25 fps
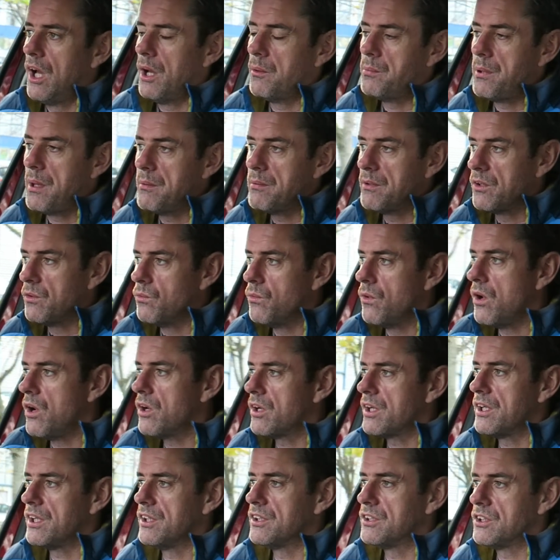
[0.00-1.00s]
and people are
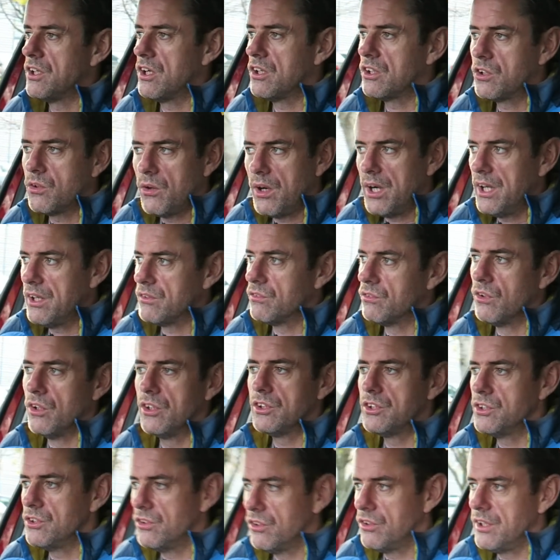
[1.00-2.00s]
walking a dog, quiet
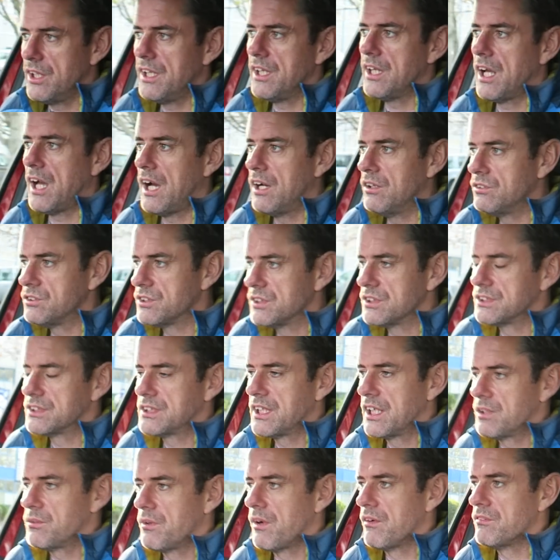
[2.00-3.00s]
road, you know, in a house
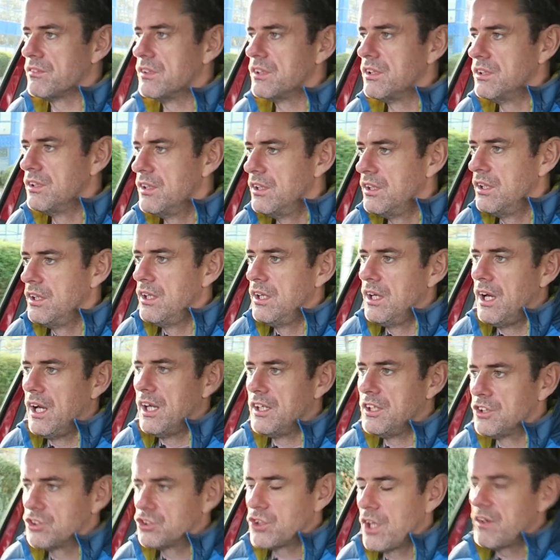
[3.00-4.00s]
instead or whatever,
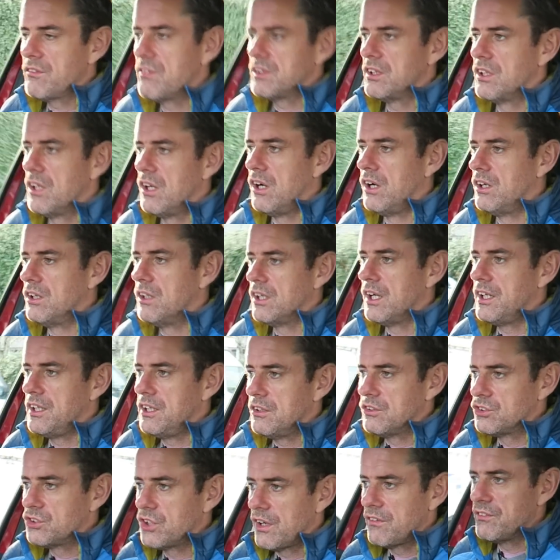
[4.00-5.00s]
and you're driving along and
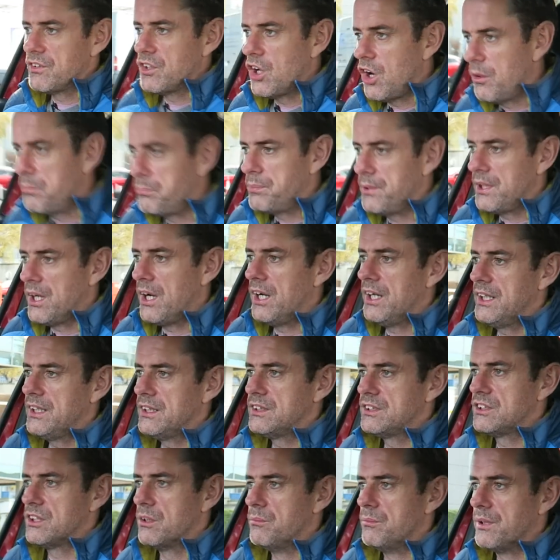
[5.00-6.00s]
you're driving up
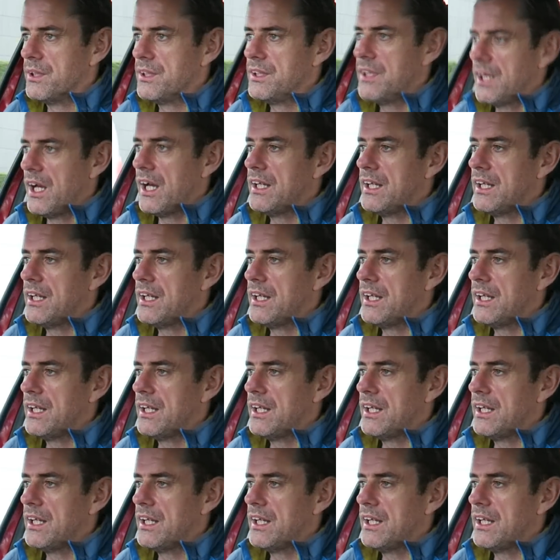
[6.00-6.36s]
behind someone